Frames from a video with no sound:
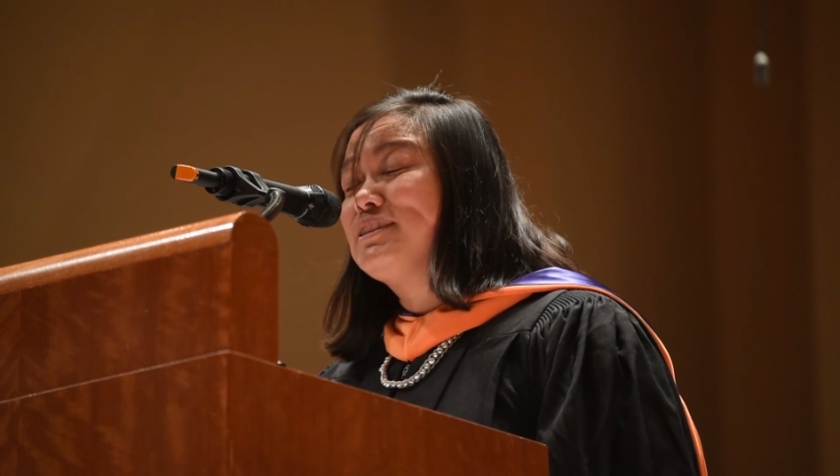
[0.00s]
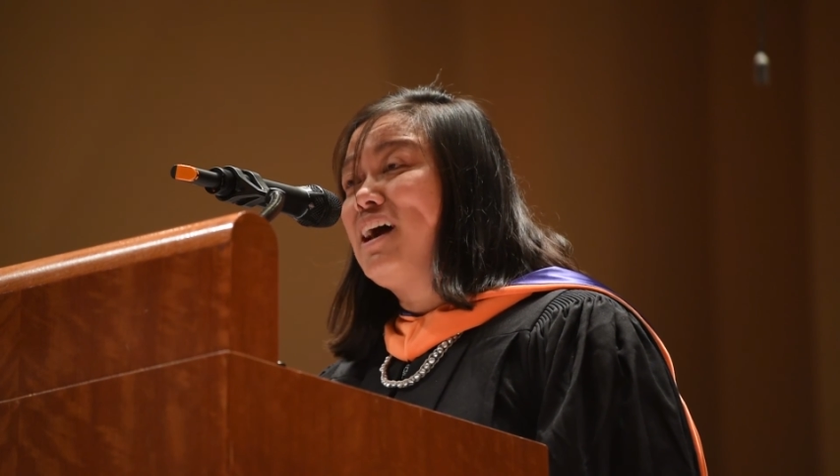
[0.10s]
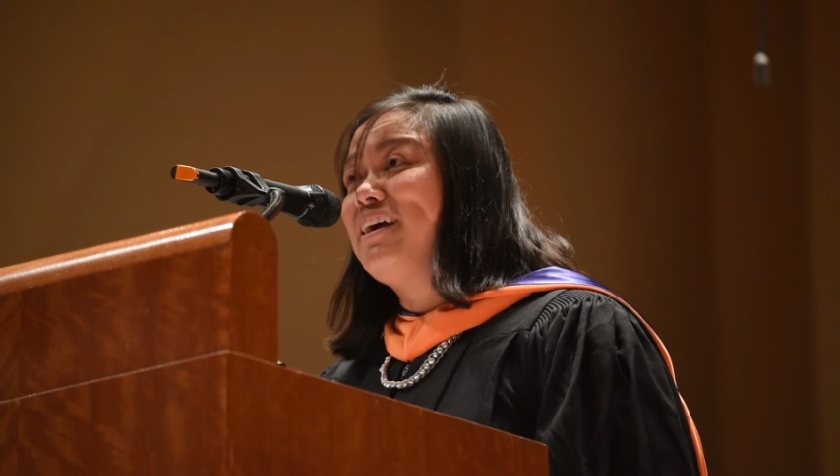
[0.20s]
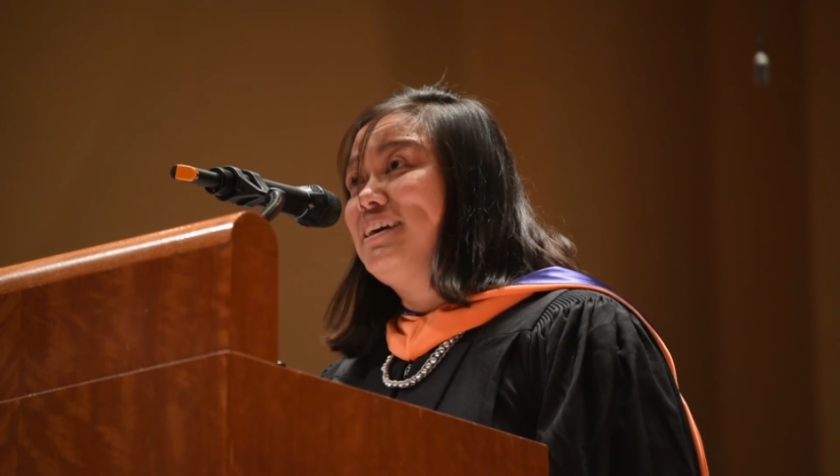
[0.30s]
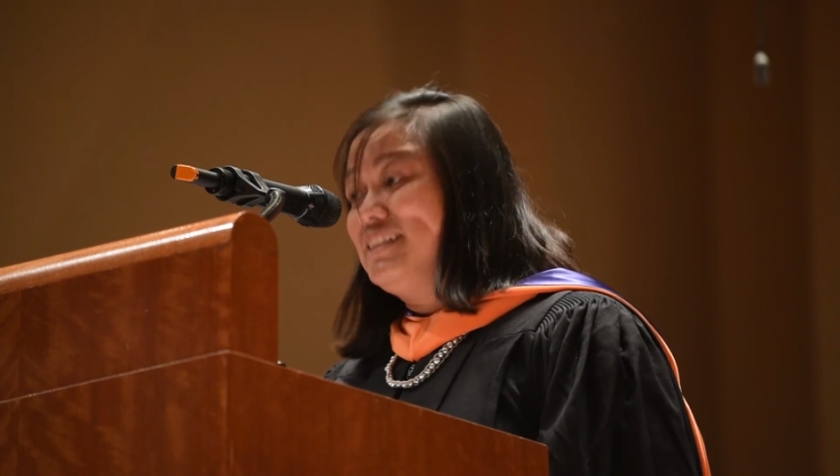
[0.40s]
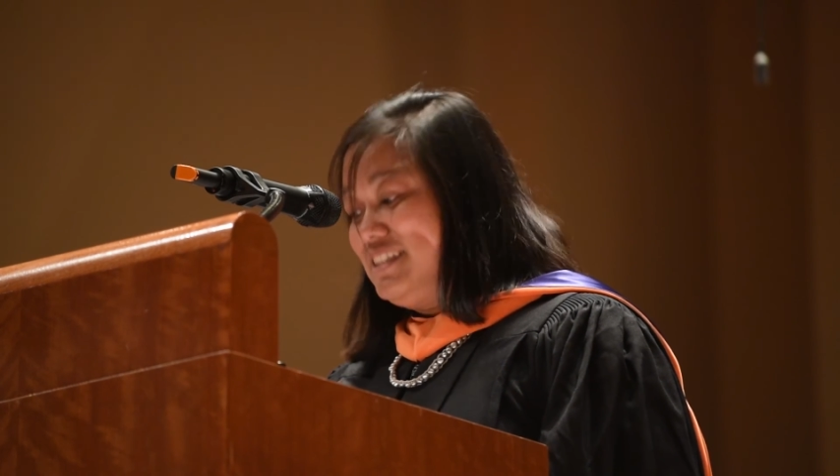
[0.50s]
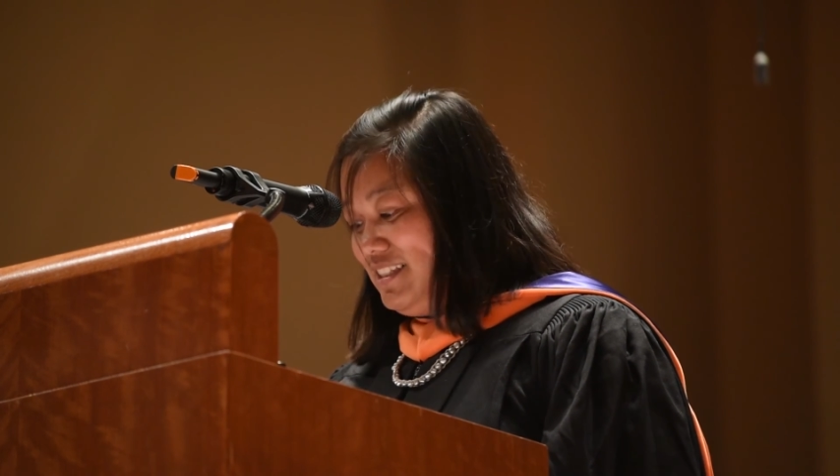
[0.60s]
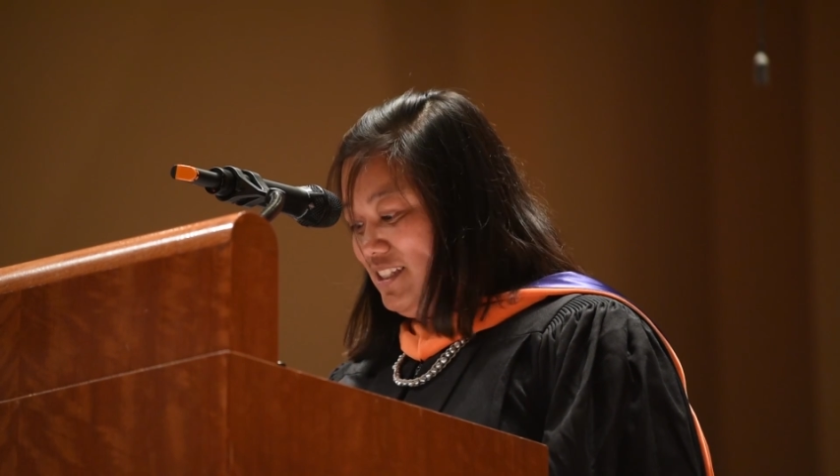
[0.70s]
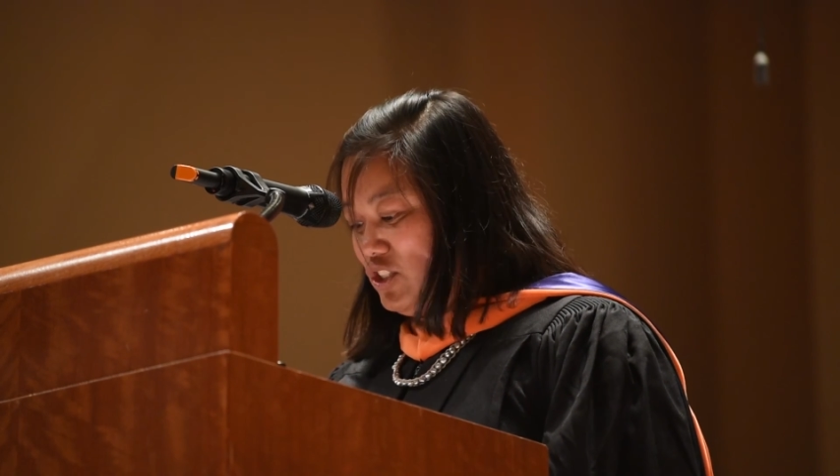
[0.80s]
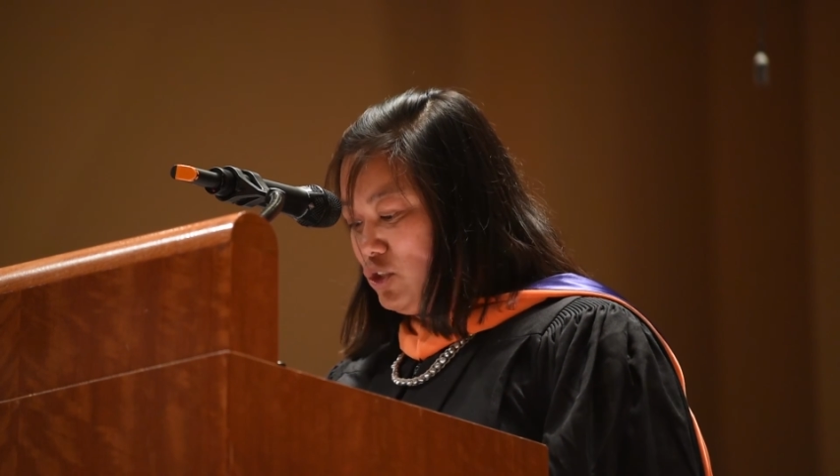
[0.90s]

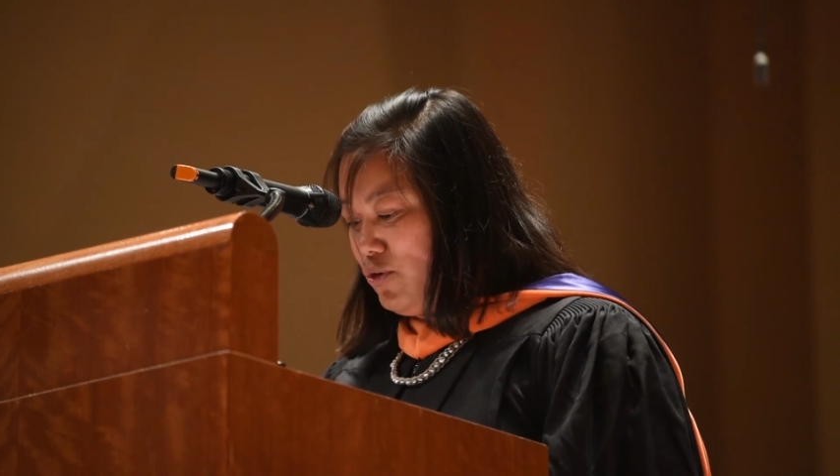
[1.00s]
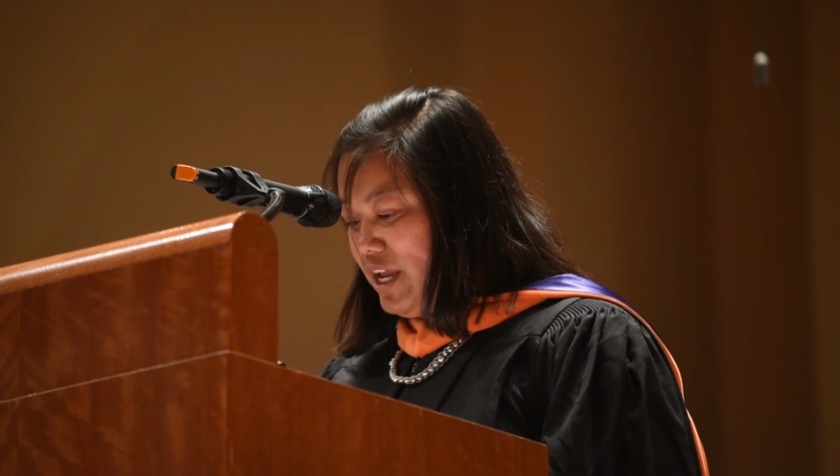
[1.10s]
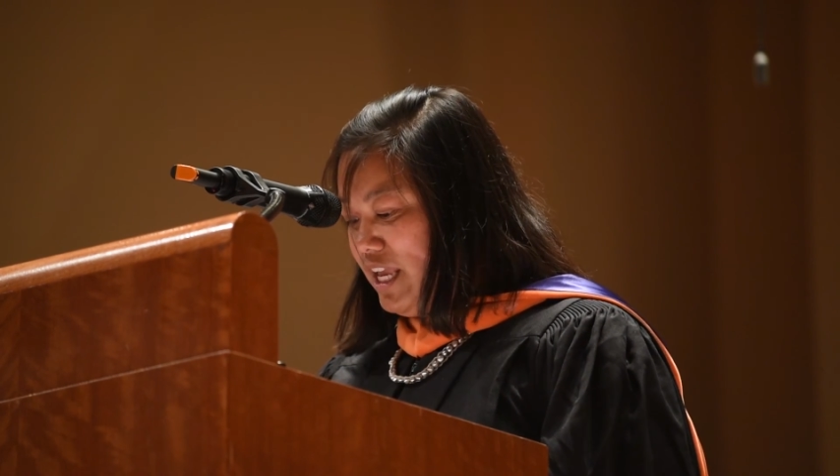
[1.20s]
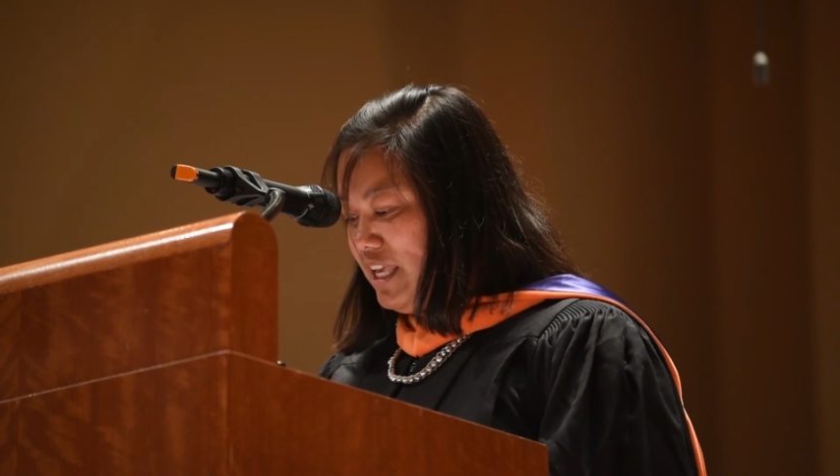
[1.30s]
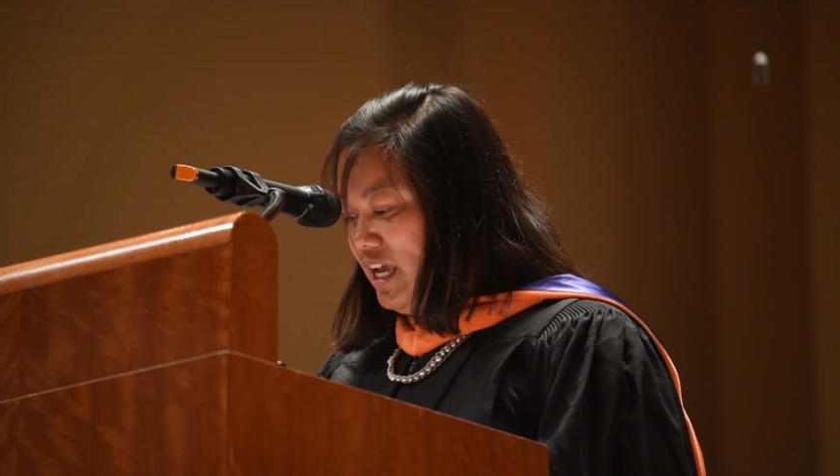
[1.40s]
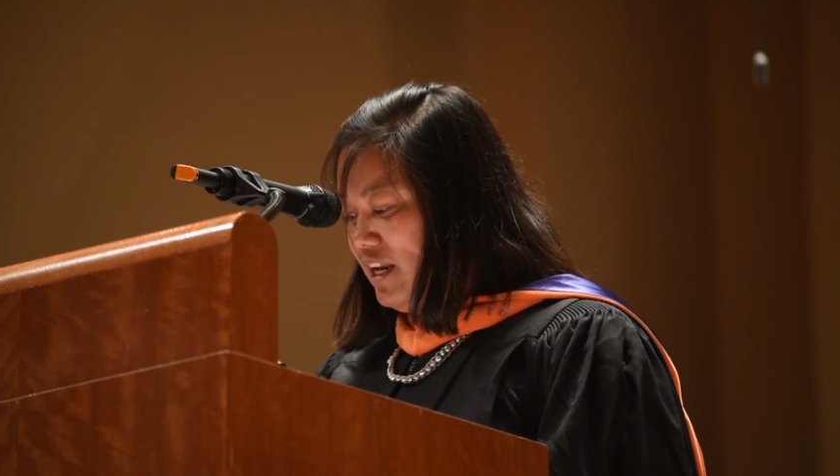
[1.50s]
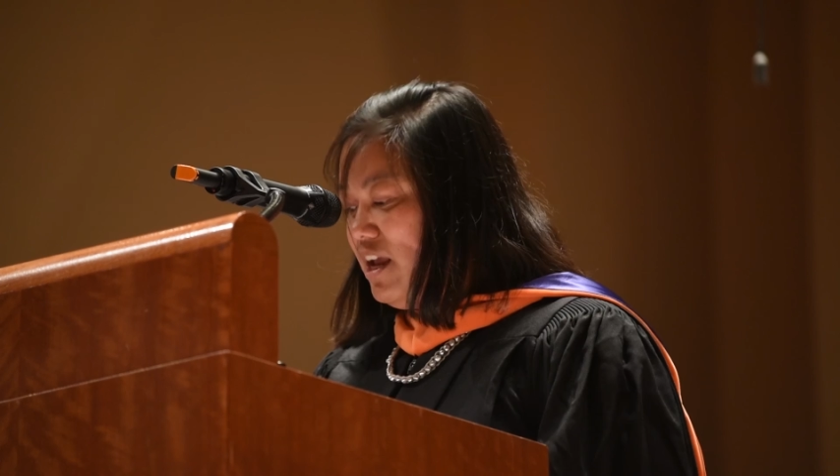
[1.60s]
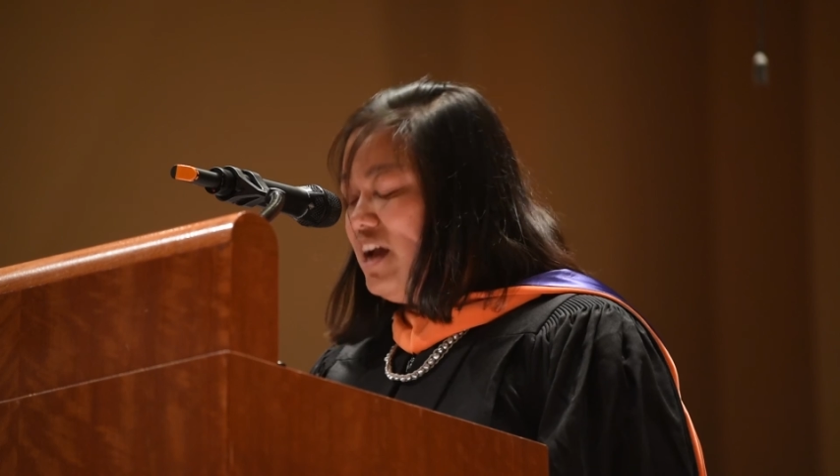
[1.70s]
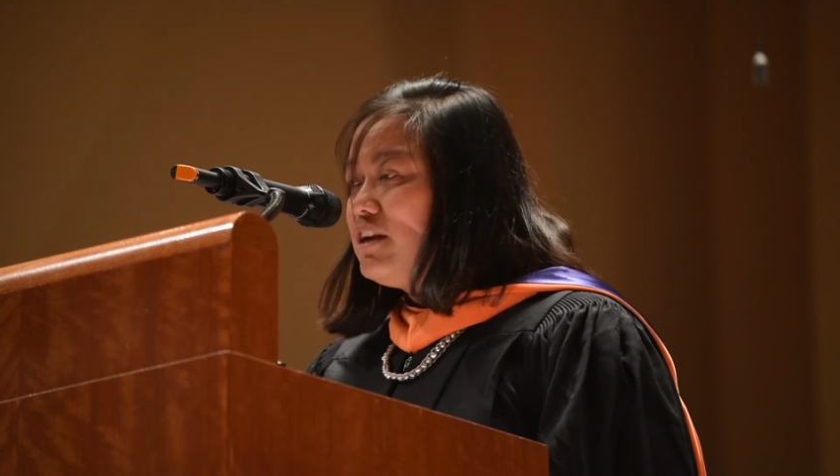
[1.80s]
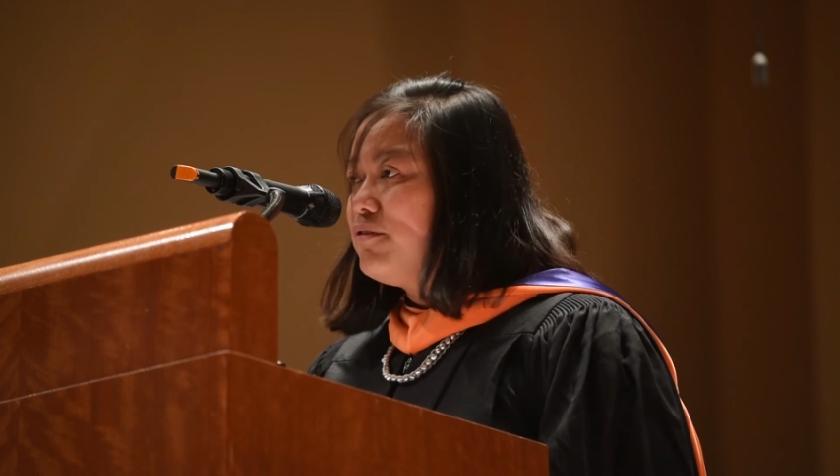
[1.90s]
science so that he can